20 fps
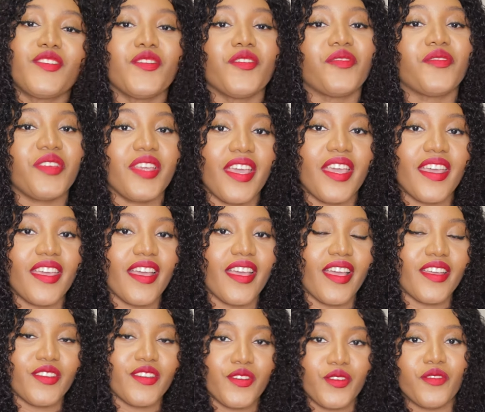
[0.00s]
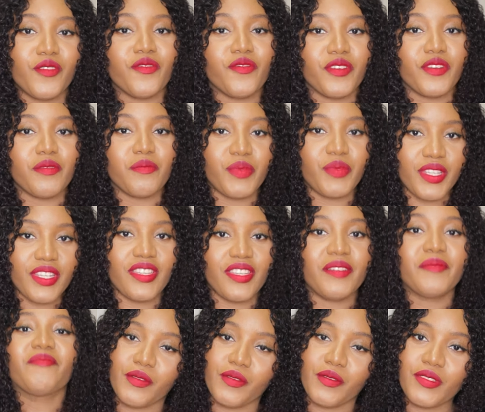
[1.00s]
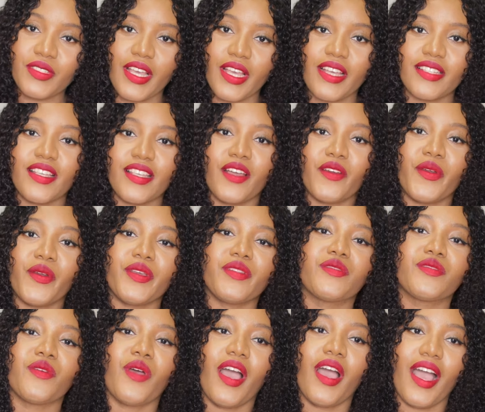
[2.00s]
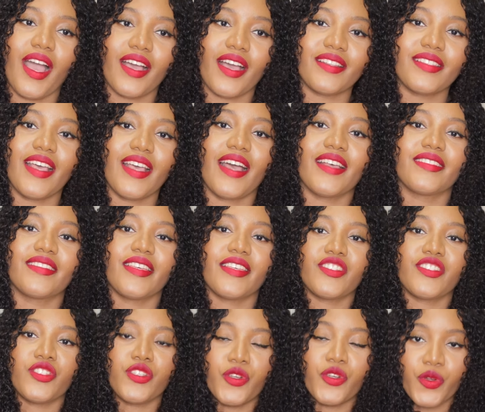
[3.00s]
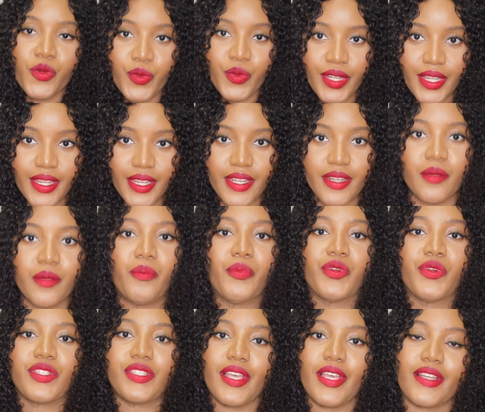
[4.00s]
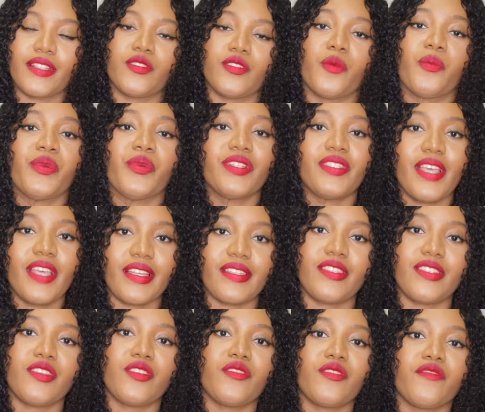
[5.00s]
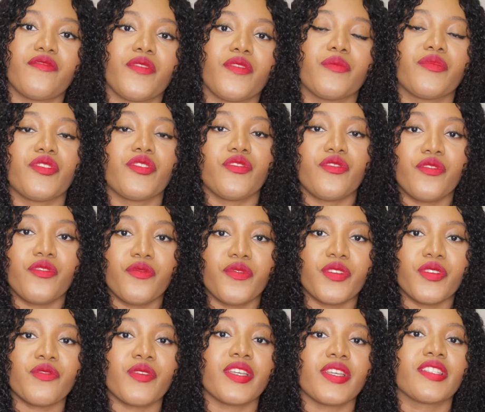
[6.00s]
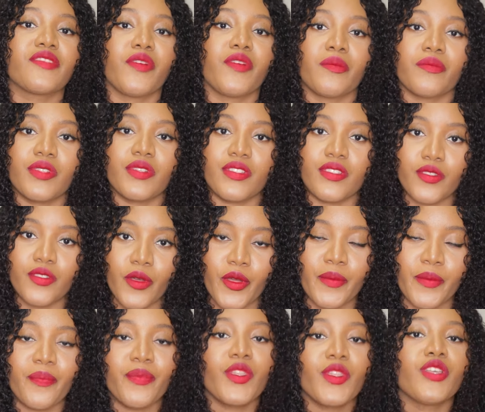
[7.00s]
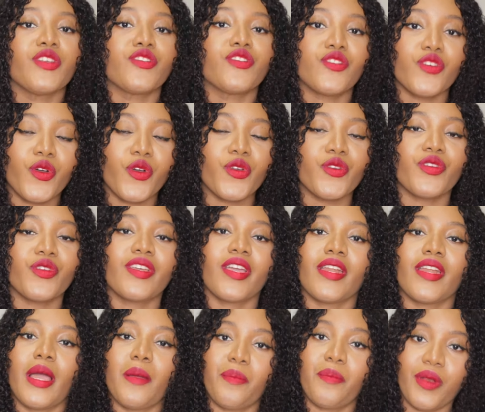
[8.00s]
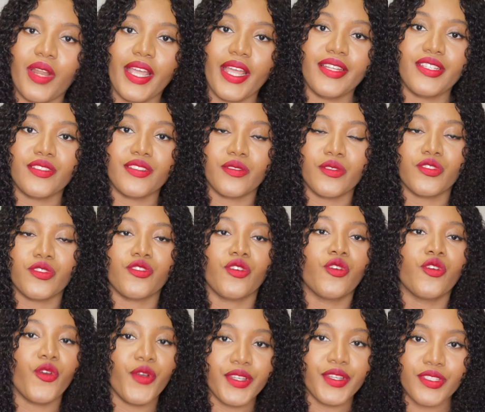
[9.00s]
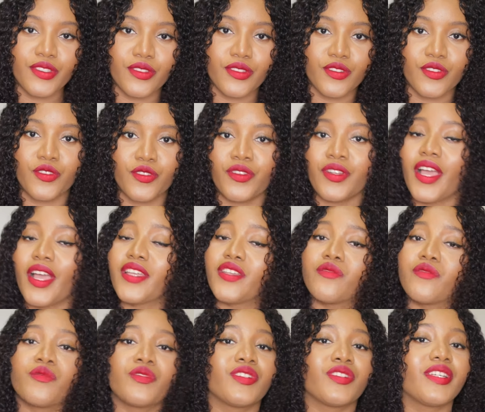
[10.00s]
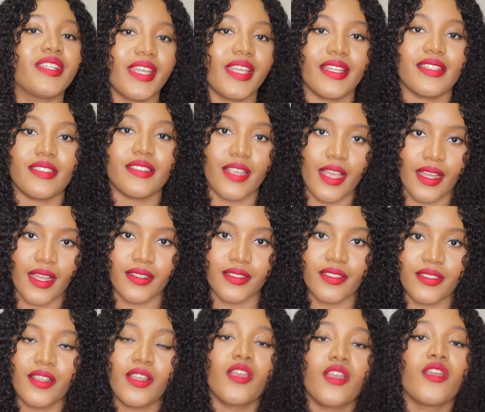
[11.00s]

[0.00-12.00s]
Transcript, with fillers: UVA and UVB filters are going to act as a screen protector, protecting you from the UV rays from the sun. So you can apply this lotion, go into the sun, and you wouldn't get tanned.